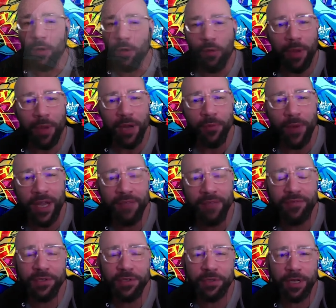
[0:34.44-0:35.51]
by way
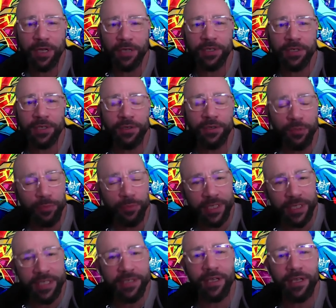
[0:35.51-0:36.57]
of introduction, could you
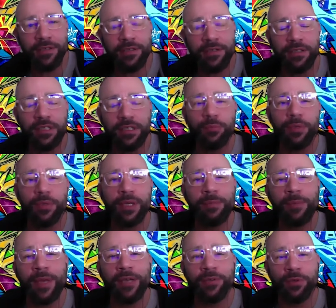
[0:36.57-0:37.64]
please tell us a little bit
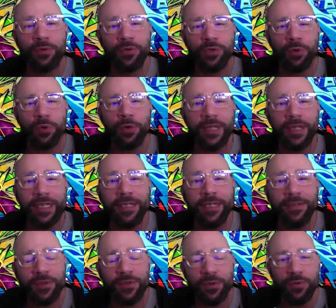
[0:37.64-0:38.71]
about your journey
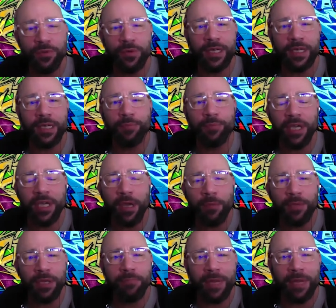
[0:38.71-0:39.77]
to
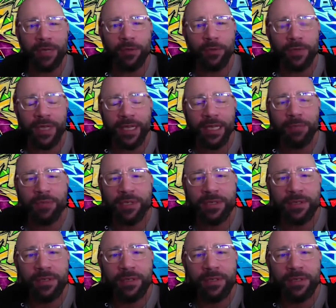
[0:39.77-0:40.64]
becoming a medical cannabis